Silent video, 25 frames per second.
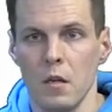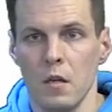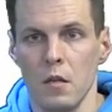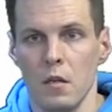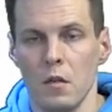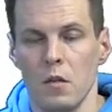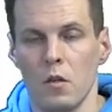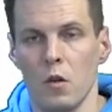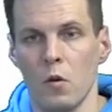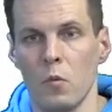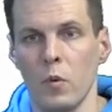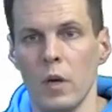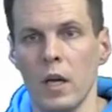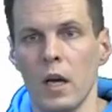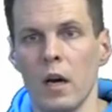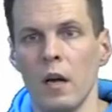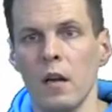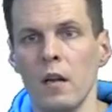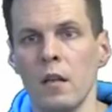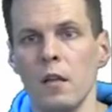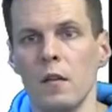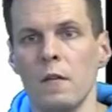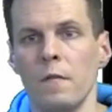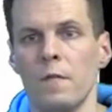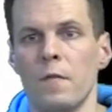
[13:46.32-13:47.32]
So we
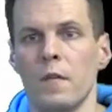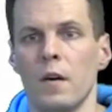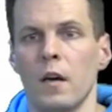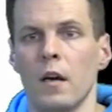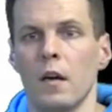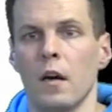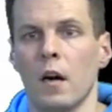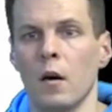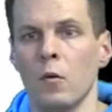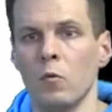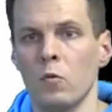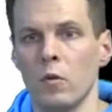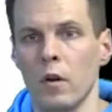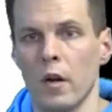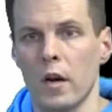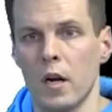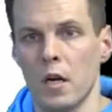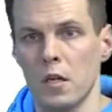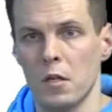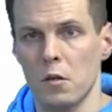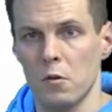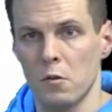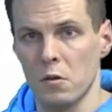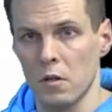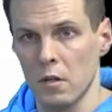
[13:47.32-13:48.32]
identify
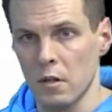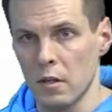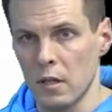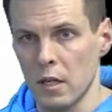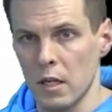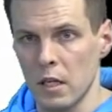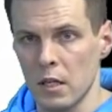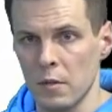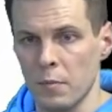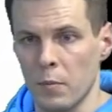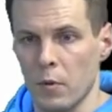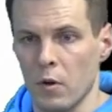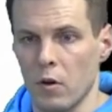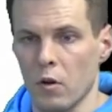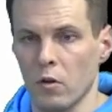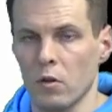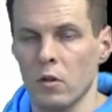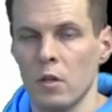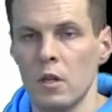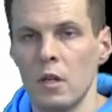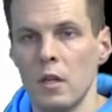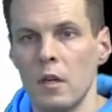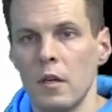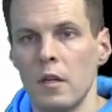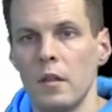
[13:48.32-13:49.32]
outliers using this plot.
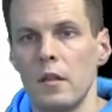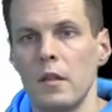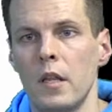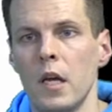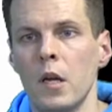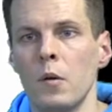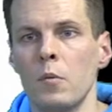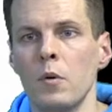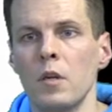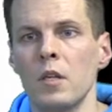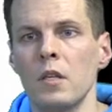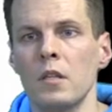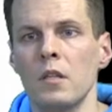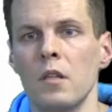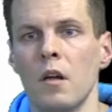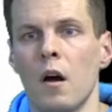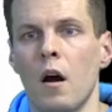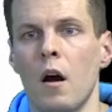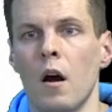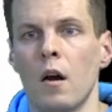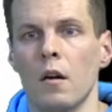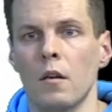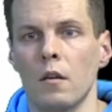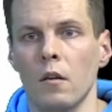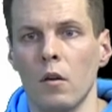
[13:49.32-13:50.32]
Then we
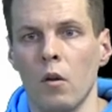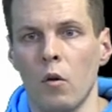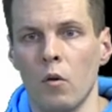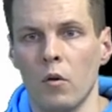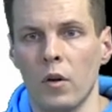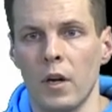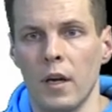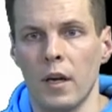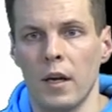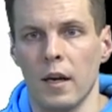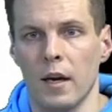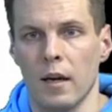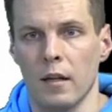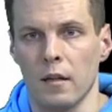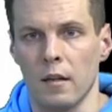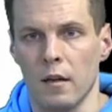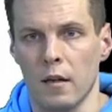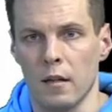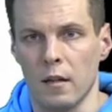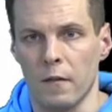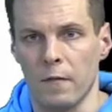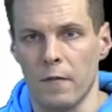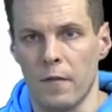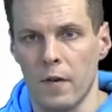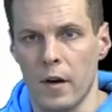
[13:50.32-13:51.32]
start looking
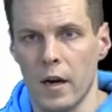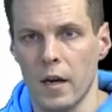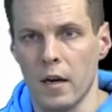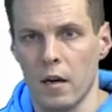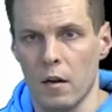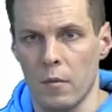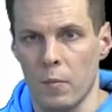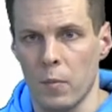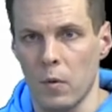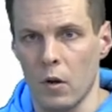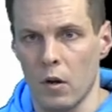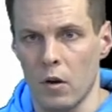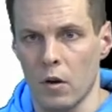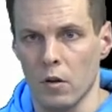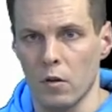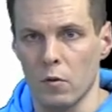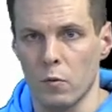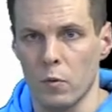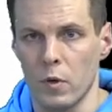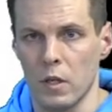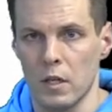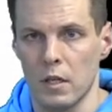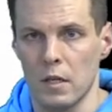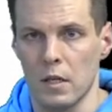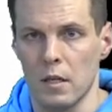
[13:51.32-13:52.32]
at the final plot,
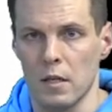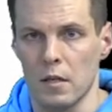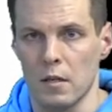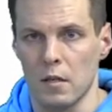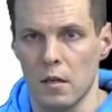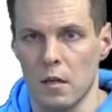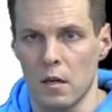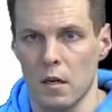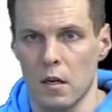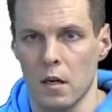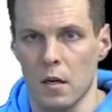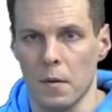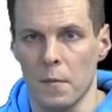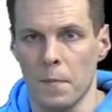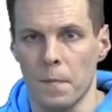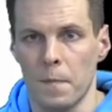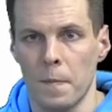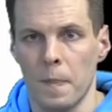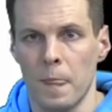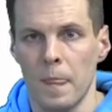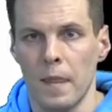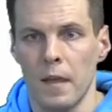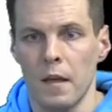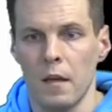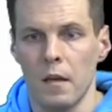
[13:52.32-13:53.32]
which is
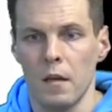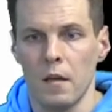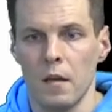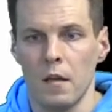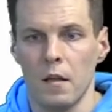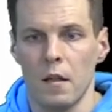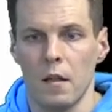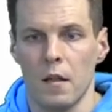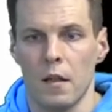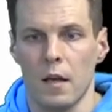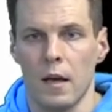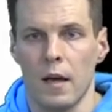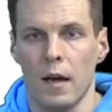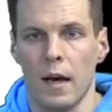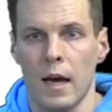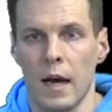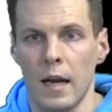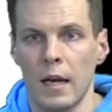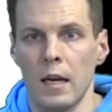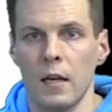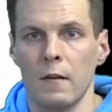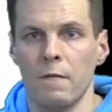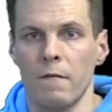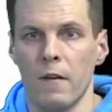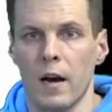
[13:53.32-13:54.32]
the
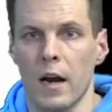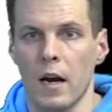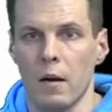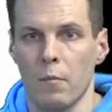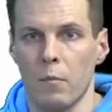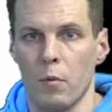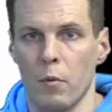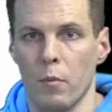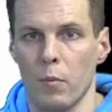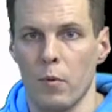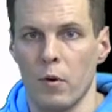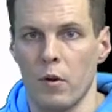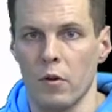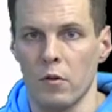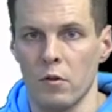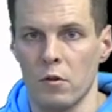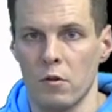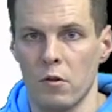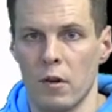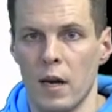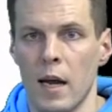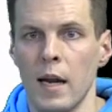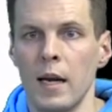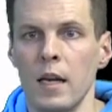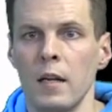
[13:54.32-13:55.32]
added variable plot.
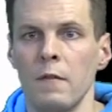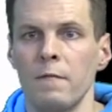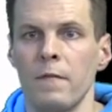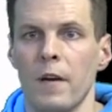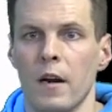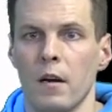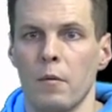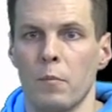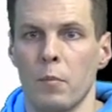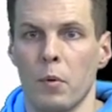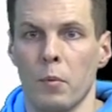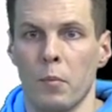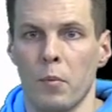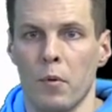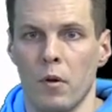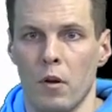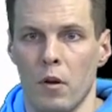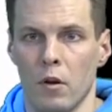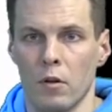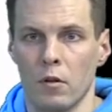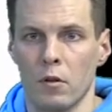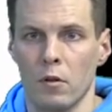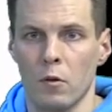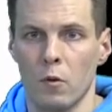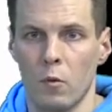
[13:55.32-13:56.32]
So added variable
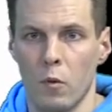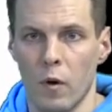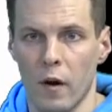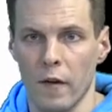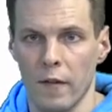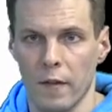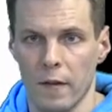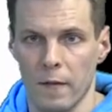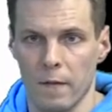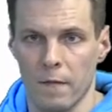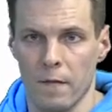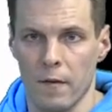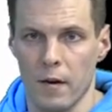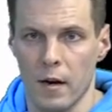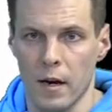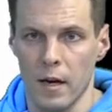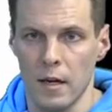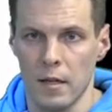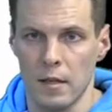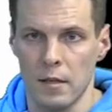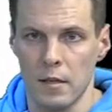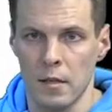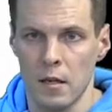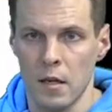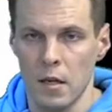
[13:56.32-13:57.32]
plot
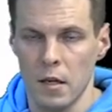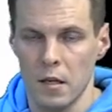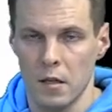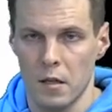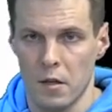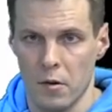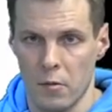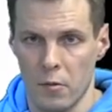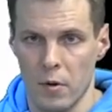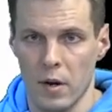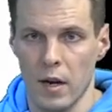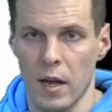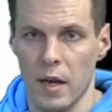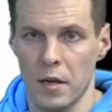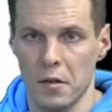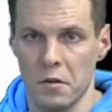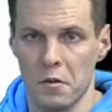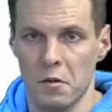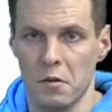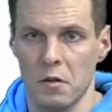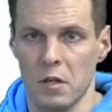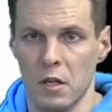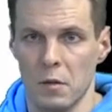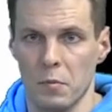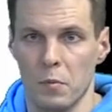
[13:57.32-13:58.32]
quantifies the
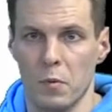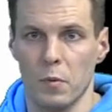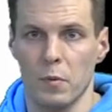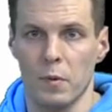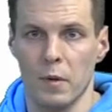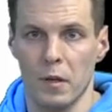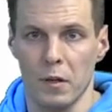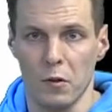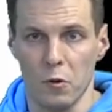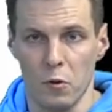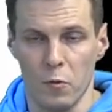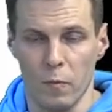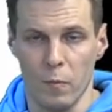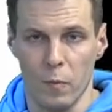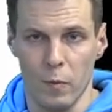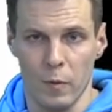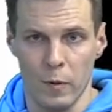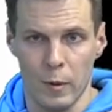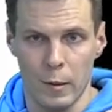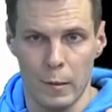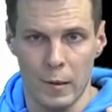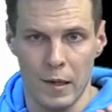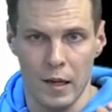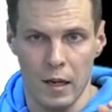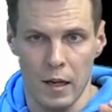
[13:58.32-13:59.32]
relationship
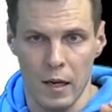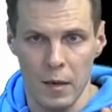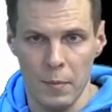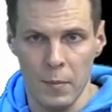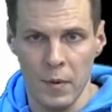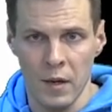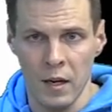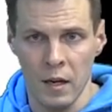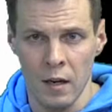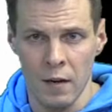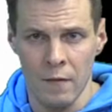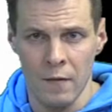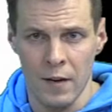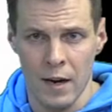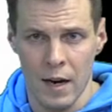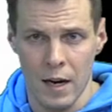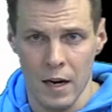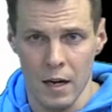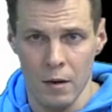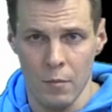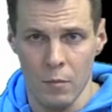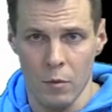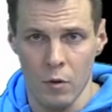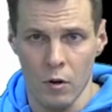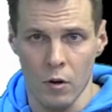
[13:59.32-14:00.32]
between a dependent
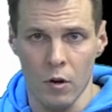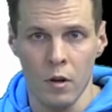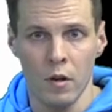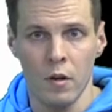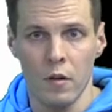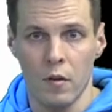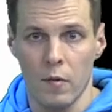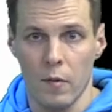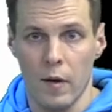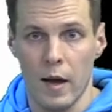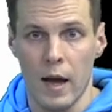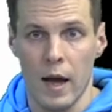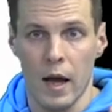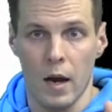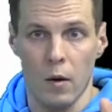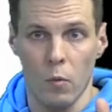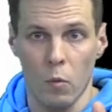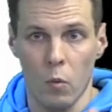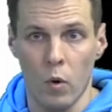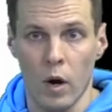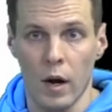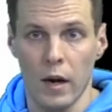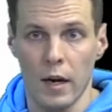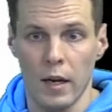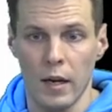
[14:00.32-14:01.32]
variable and
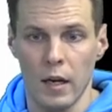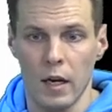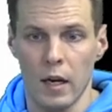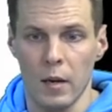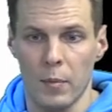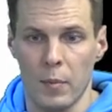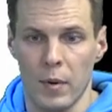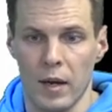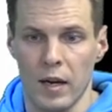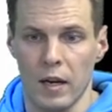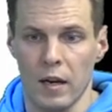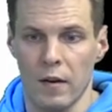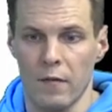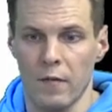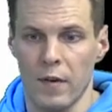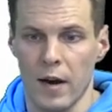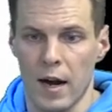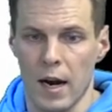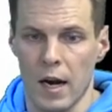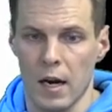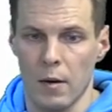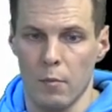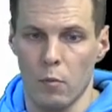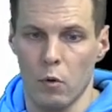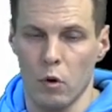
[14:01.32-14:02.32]
one independent
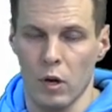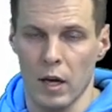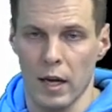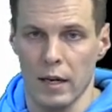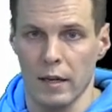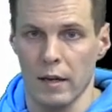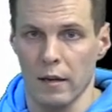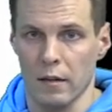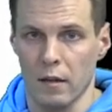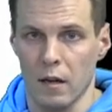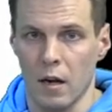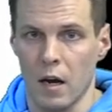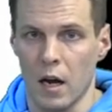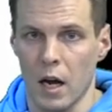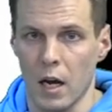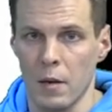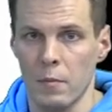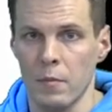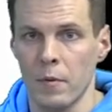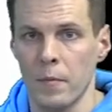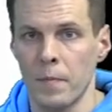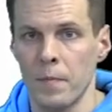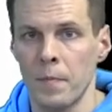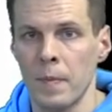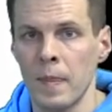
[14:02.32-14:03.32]
variable at a time.